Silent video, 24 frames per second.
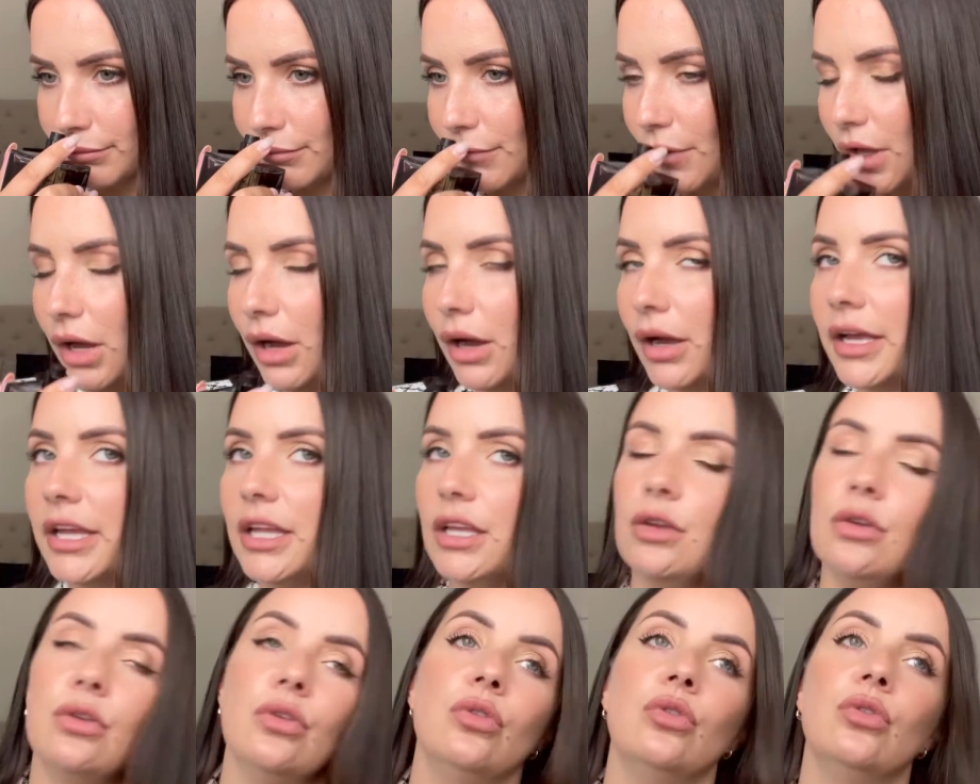I
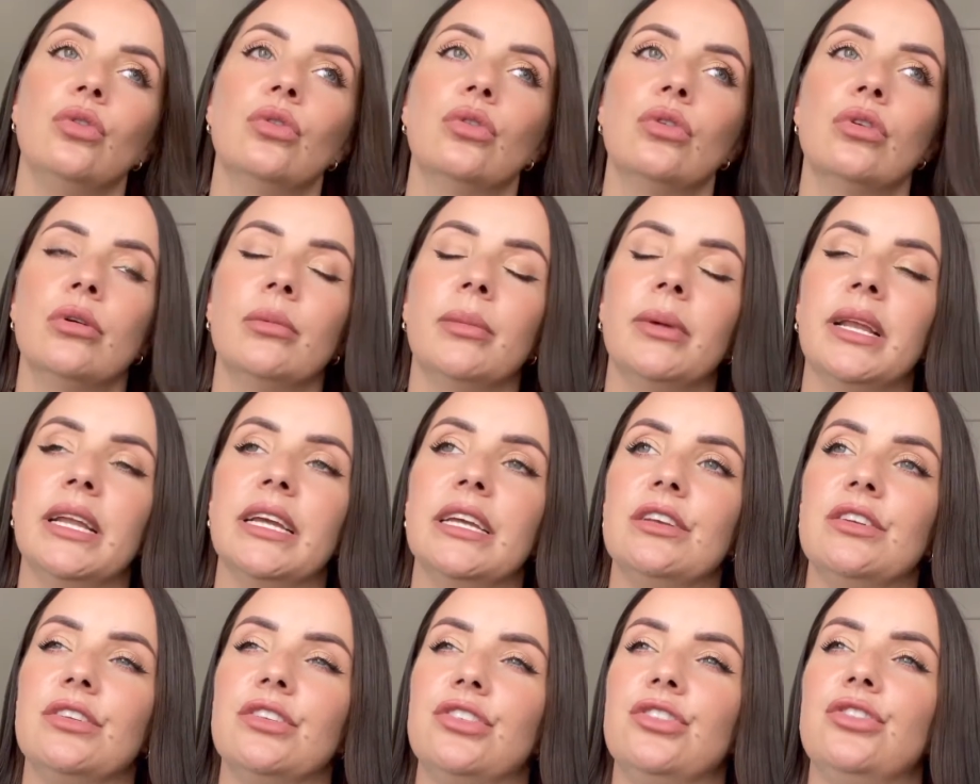
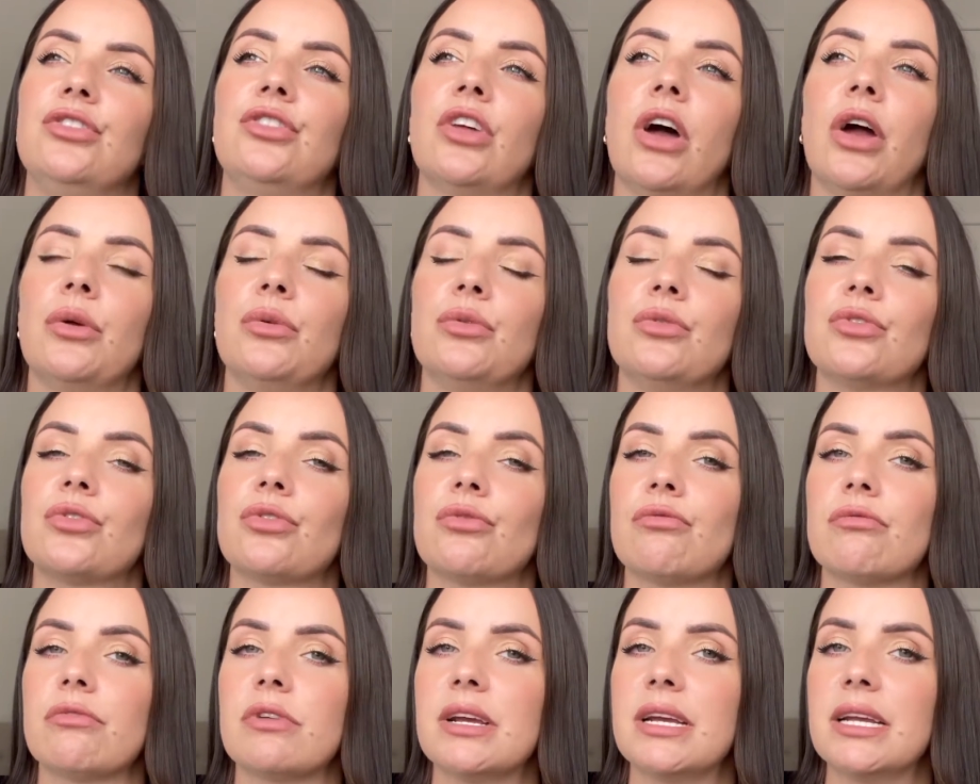normally don't
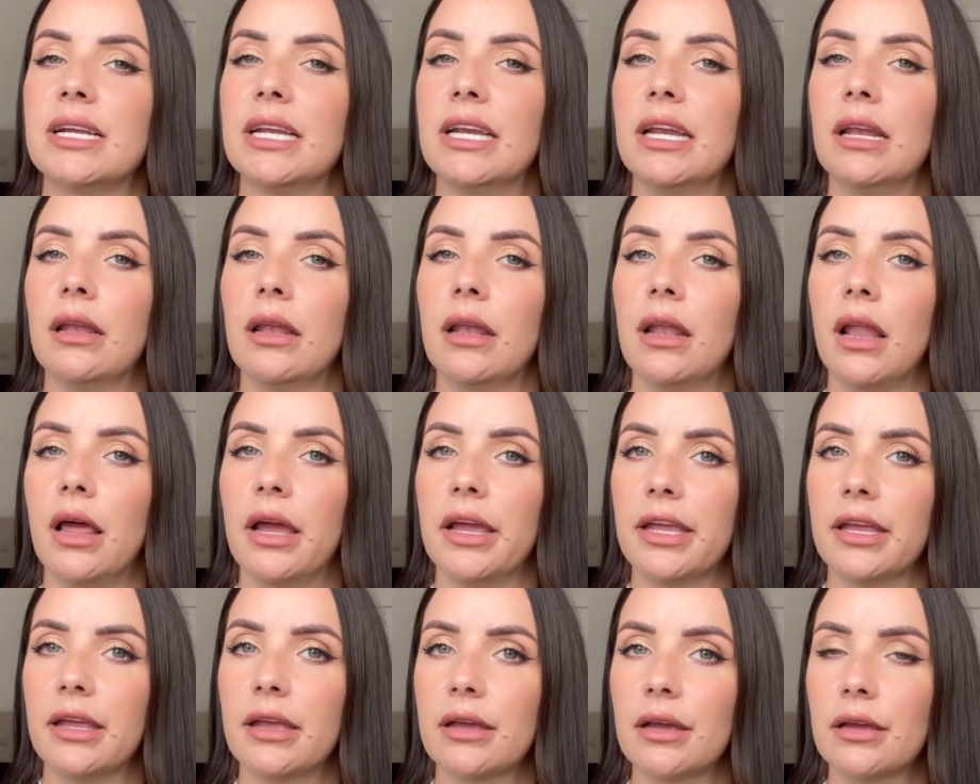really
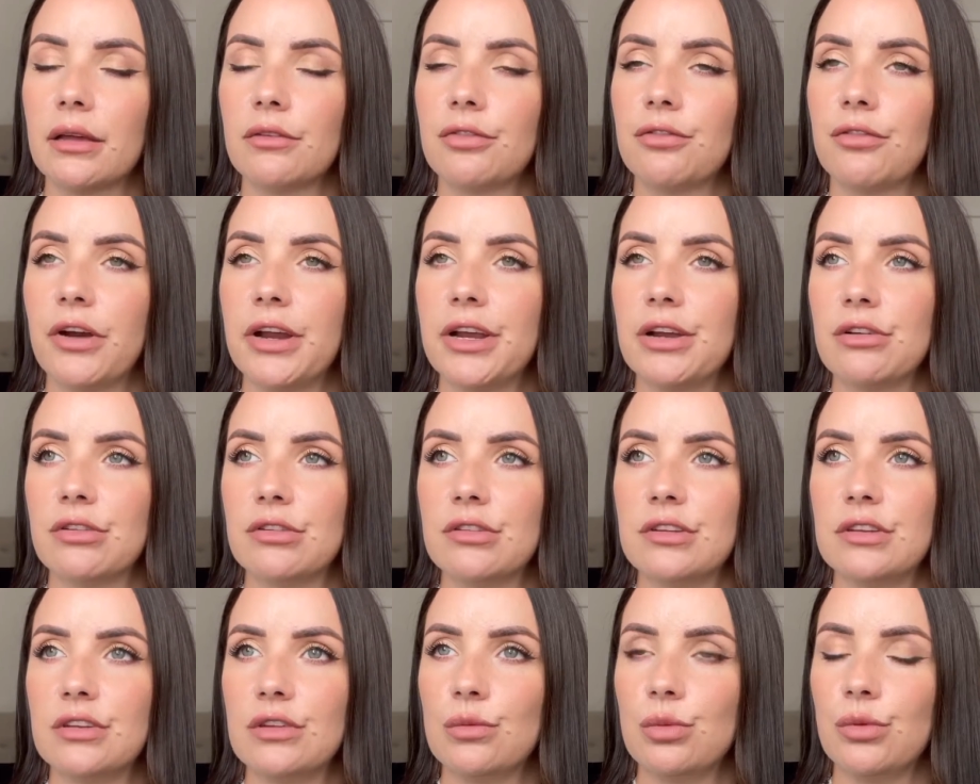like
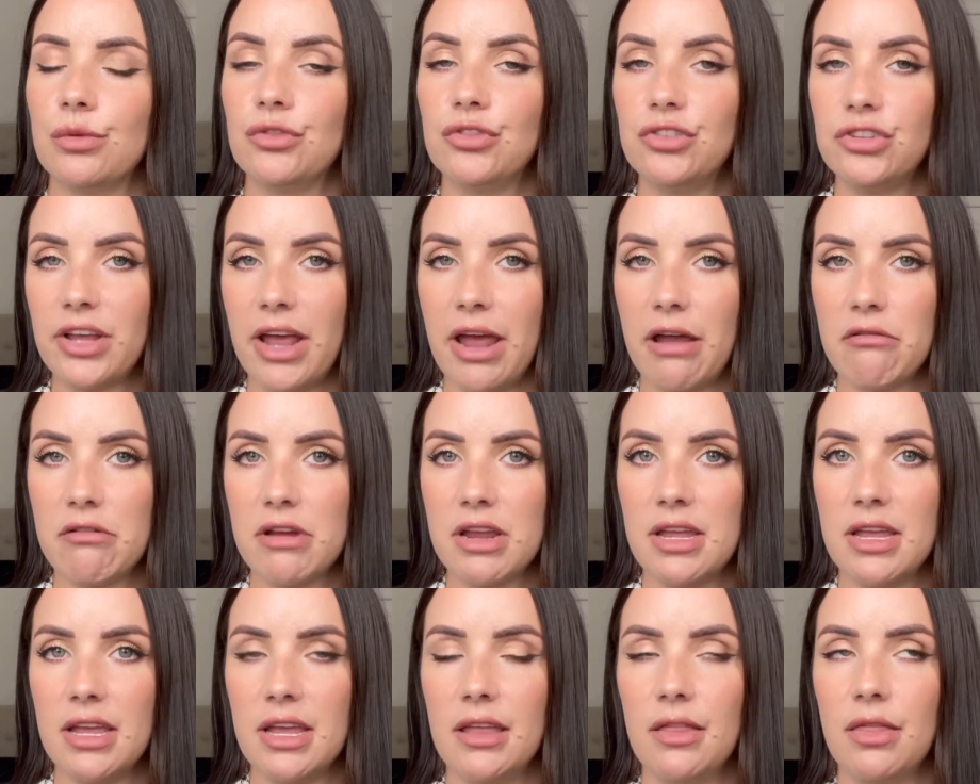fragrances with
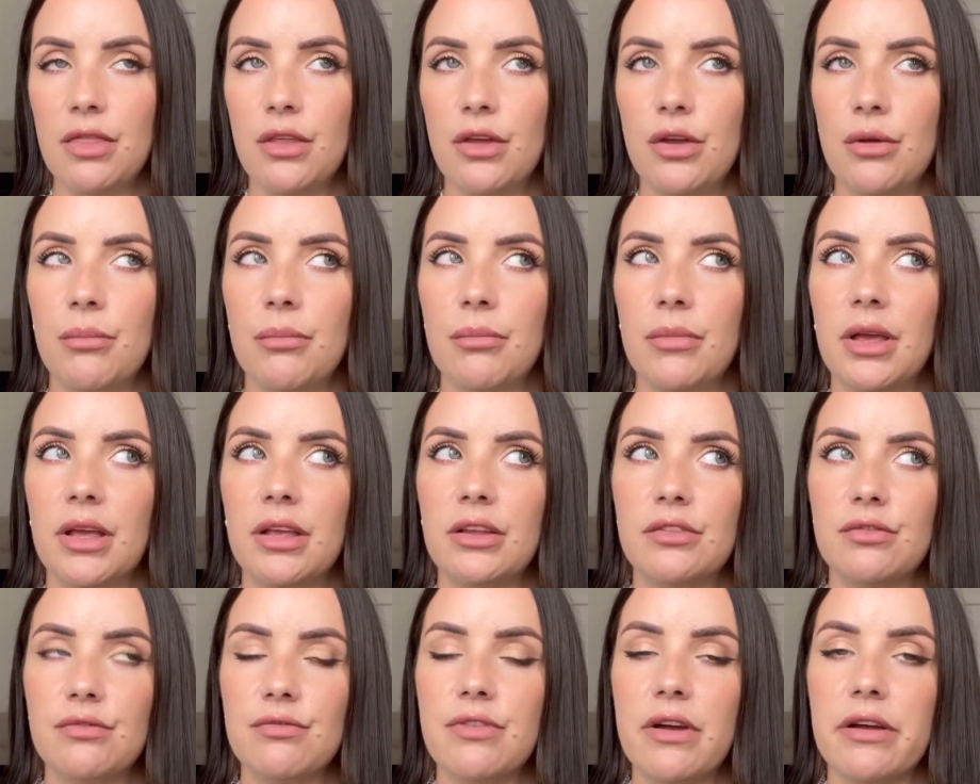cherry in them.
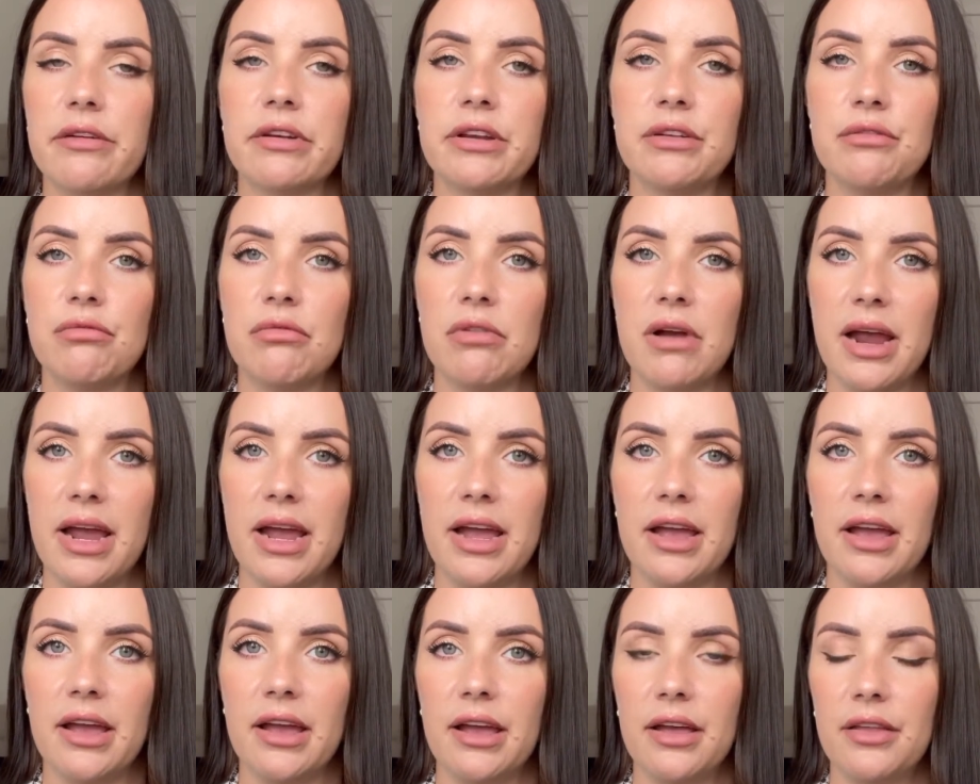It's very
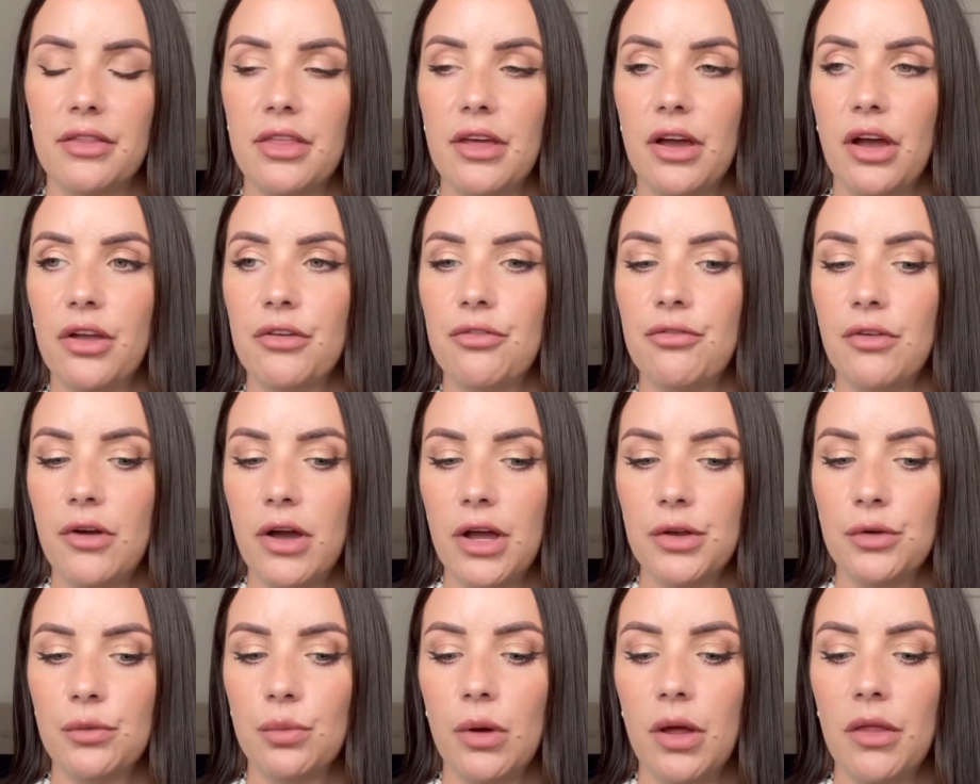rare that I
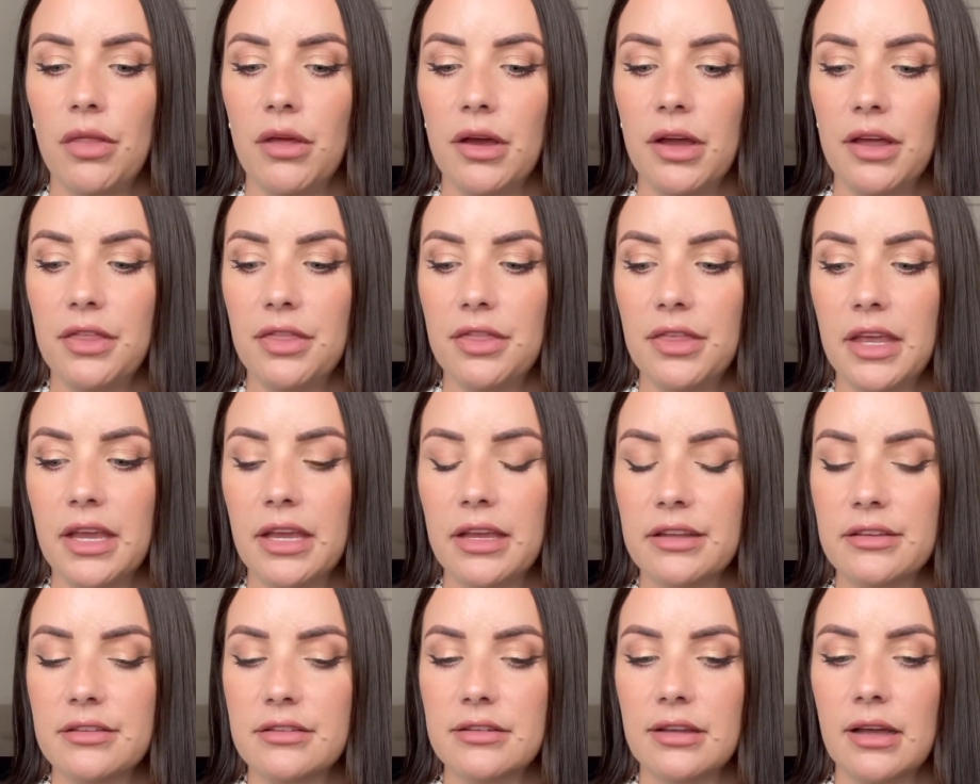find one that I think
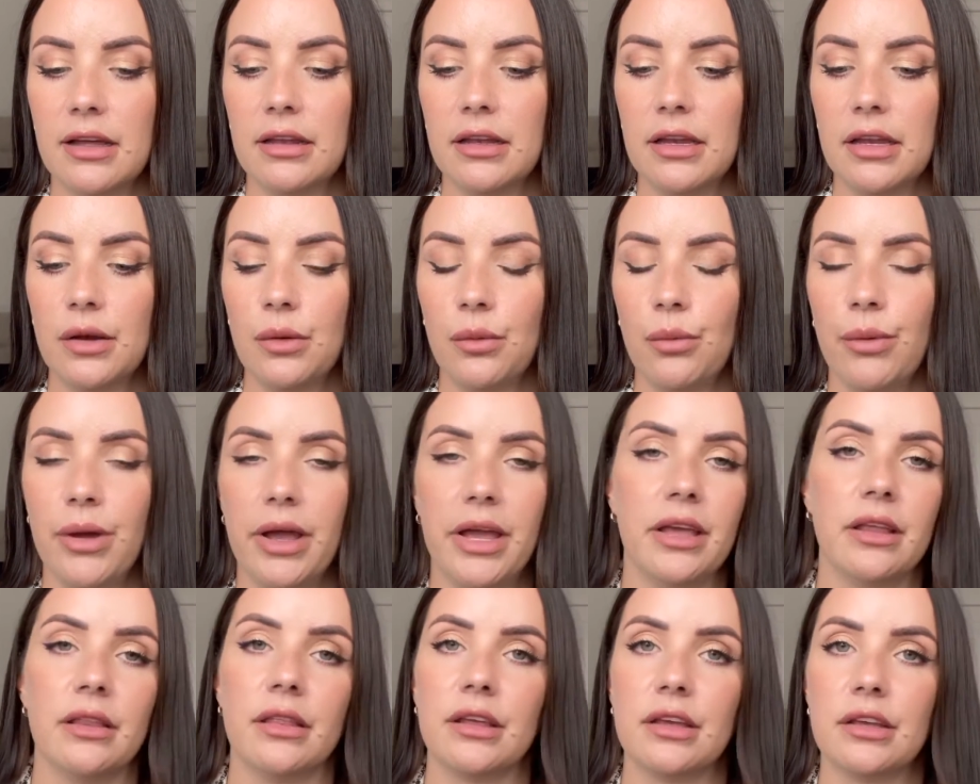is done in a
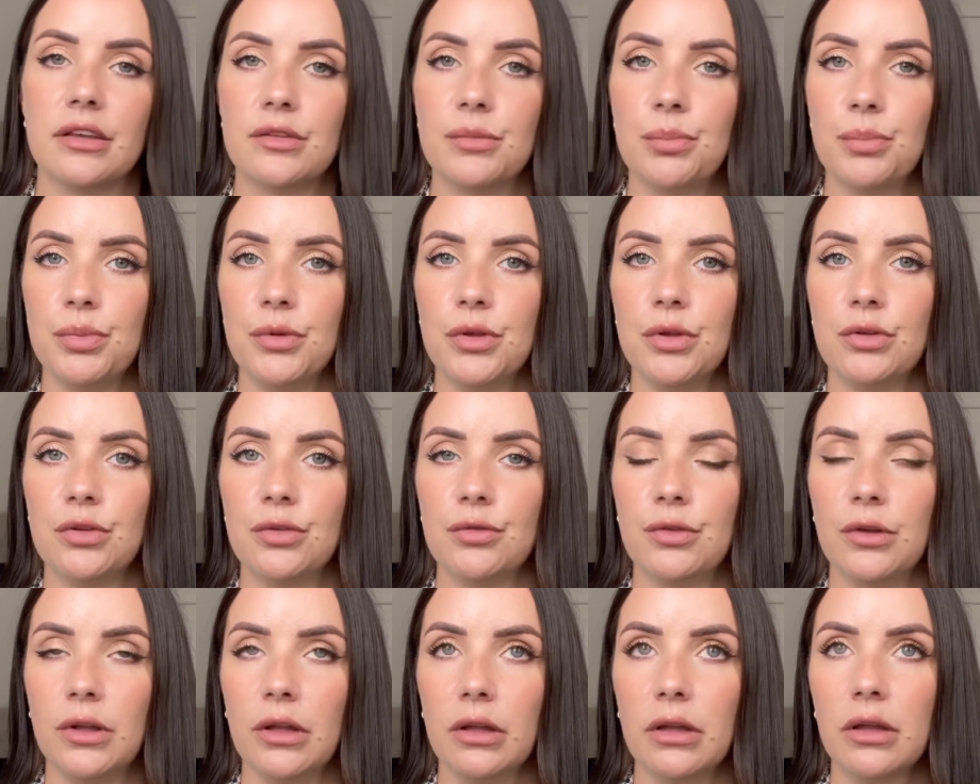way that is
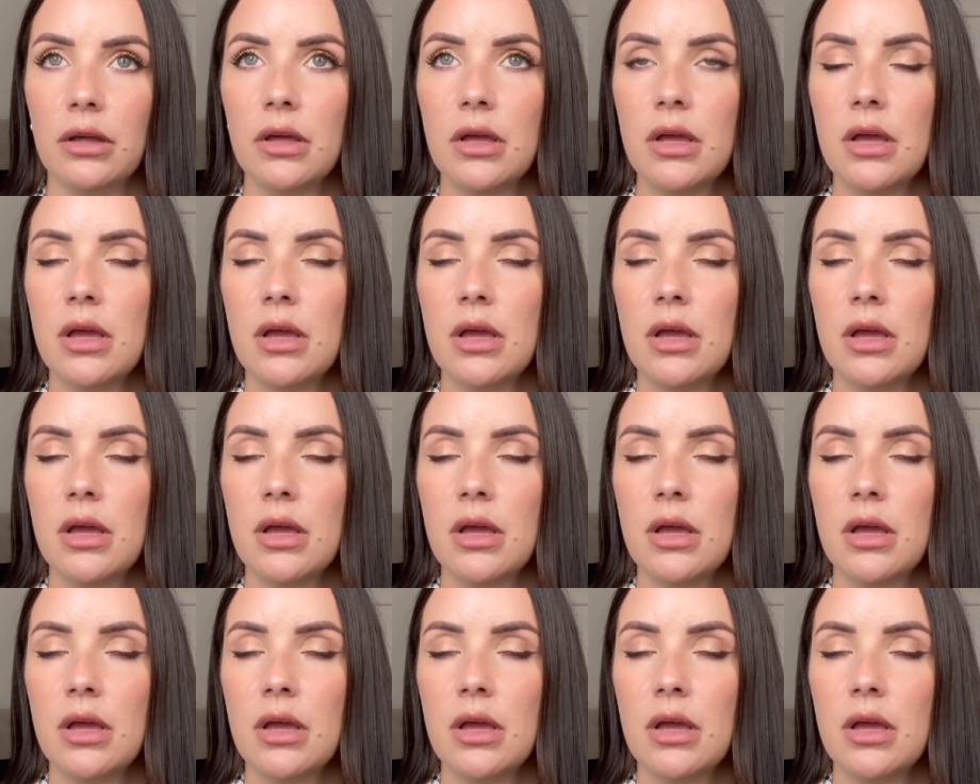beautiful